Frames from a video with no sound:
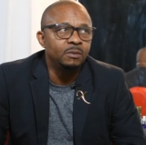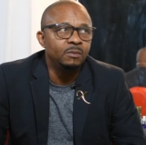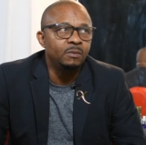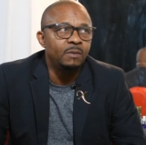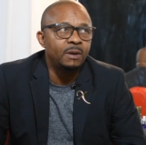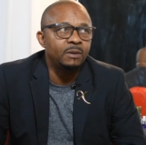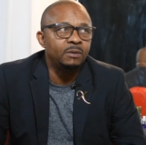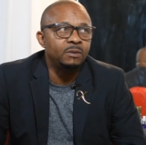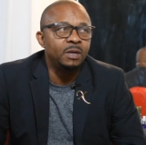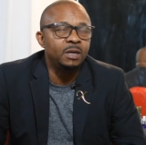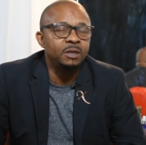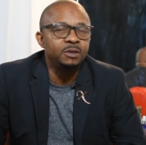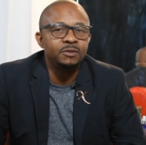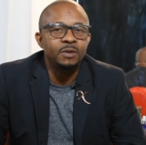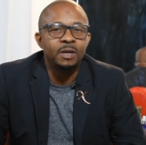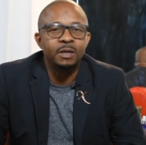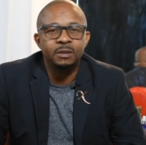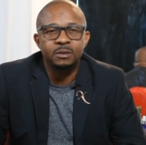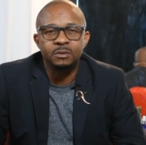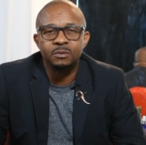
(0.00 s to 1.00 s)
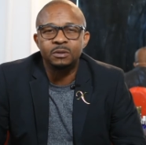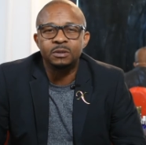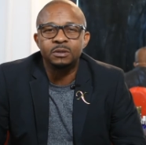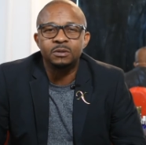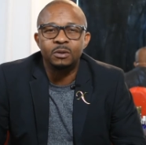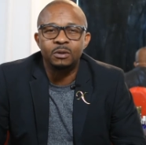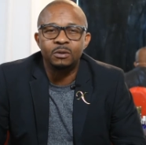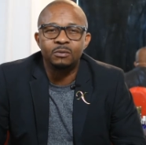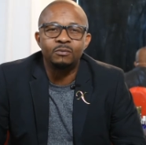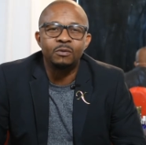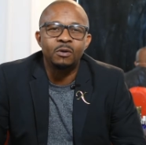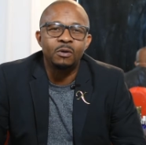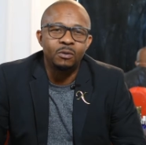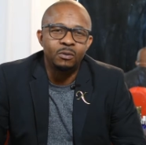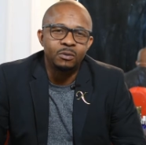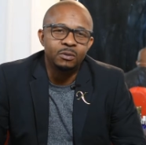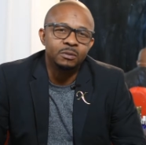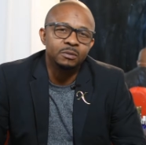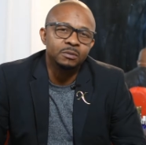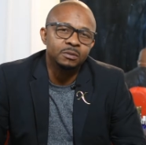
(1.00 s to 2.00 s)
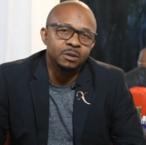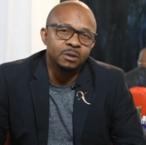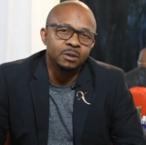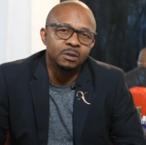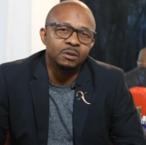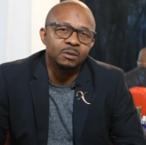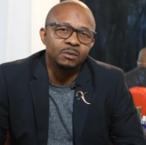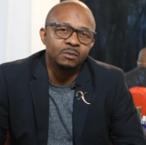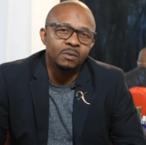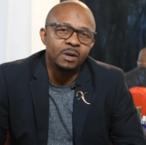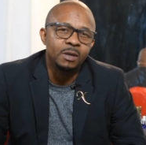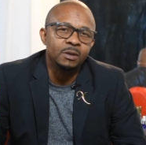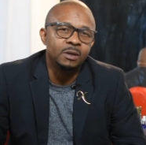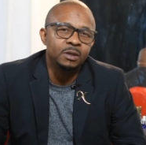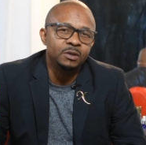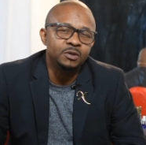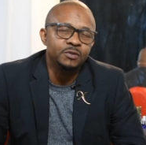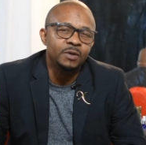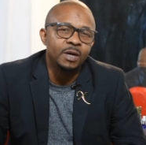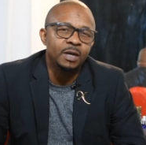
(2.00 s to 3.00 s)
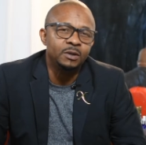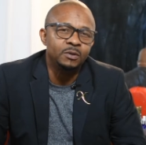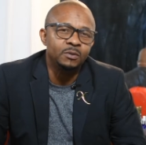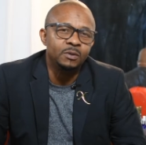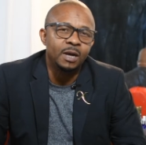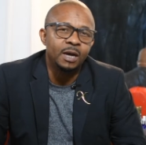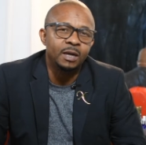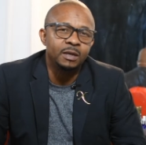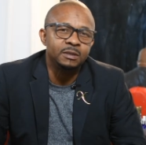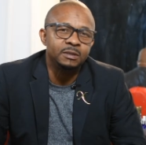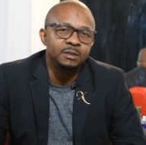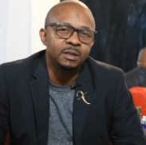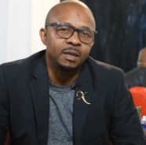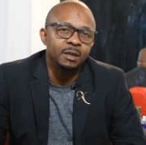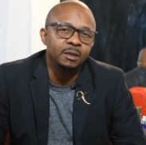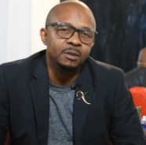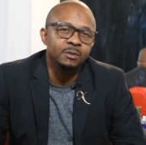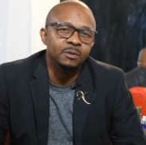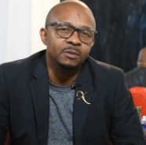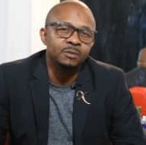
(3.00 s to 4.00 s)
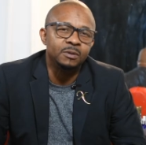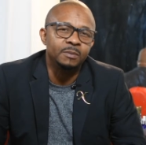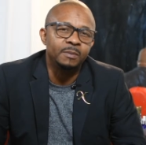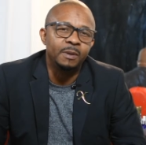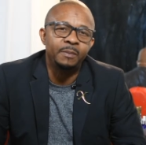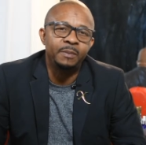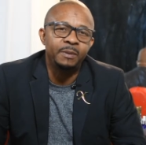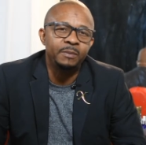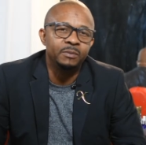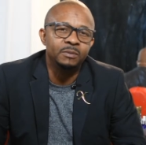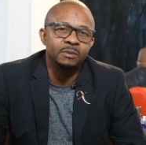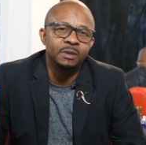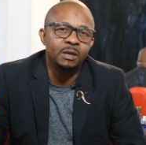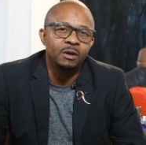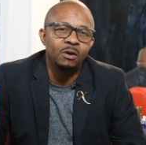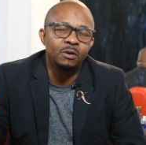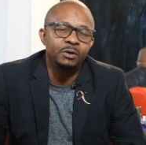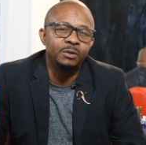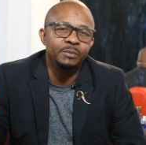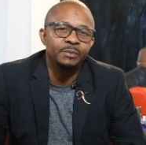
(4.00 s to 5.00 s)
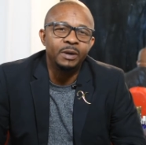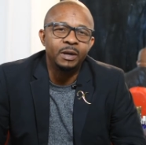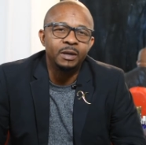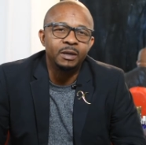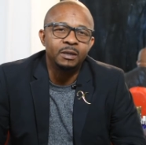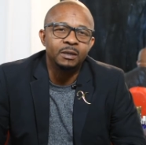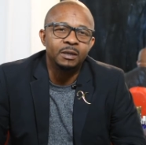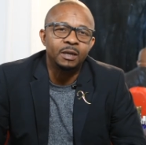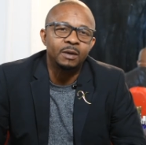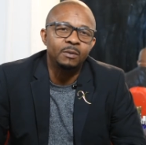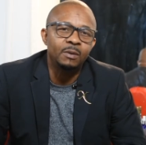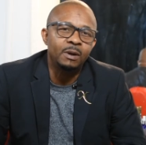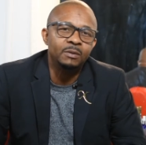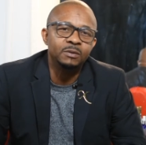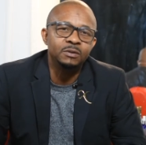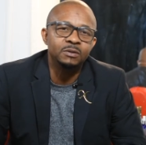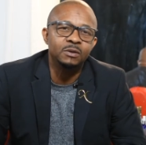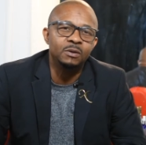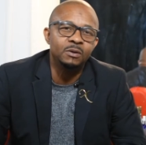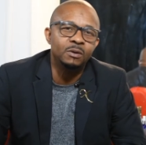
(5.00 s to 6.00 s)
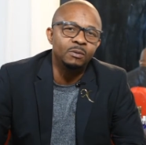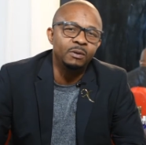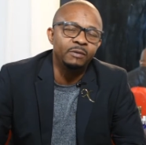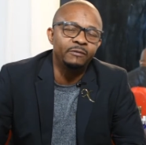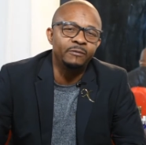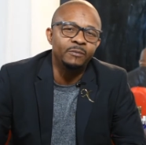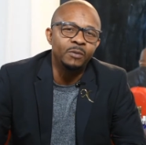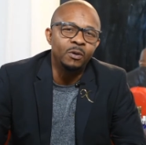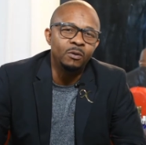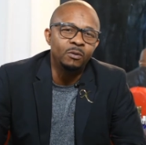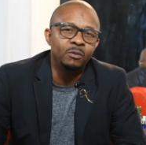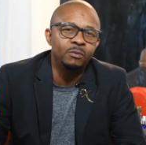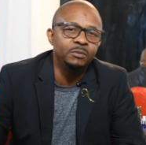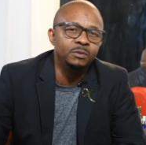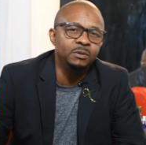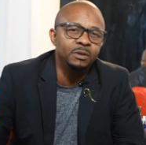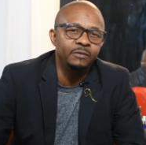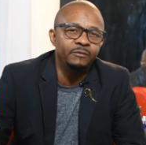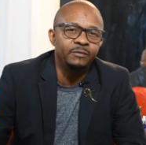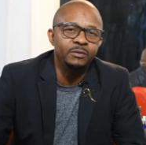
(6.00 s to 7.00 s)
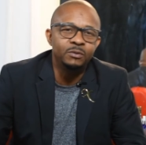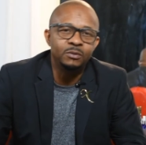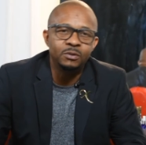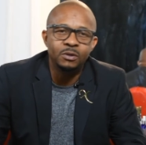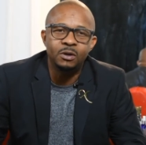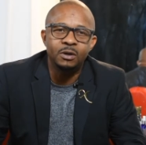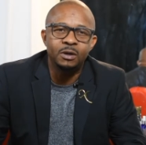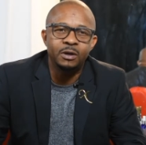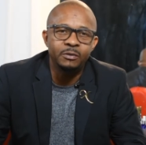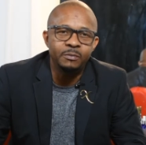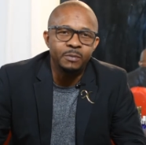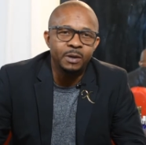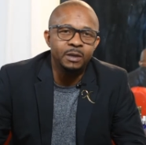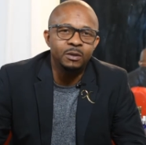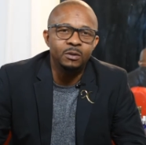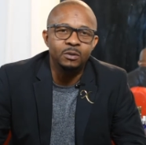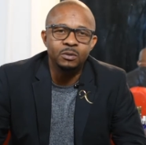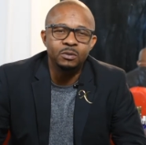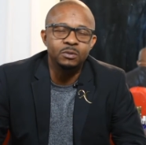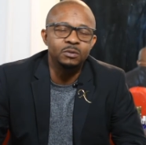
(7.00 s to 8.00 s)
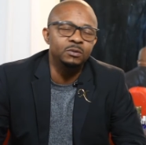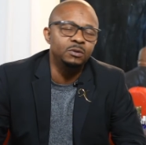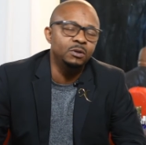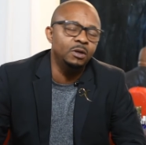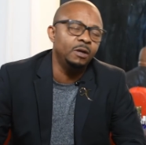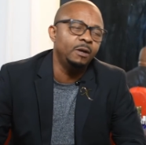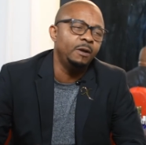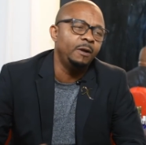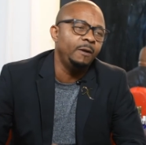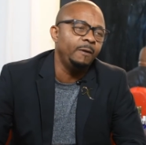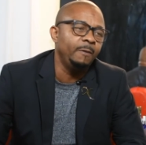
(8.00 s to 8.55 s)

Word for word: why don't I try to do this on the road? You know, why don't I try to do it out of state? You know, so my people are like, oh, you're bugging. Like, why would you go away from home? You live in New York. Everybody know you in New York.